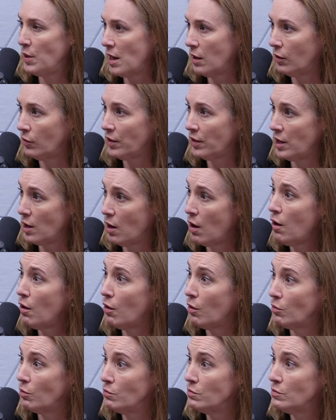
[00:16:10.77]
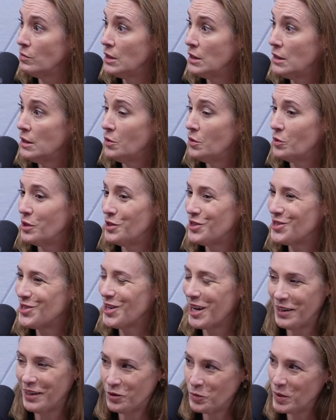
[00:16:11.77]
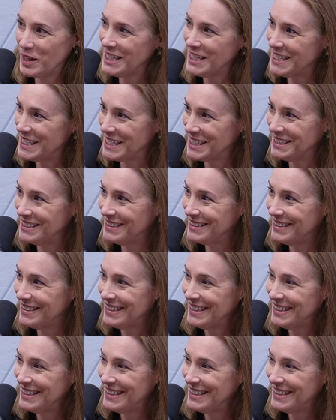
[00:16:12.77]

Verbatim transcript: healthy home, which not everybody did,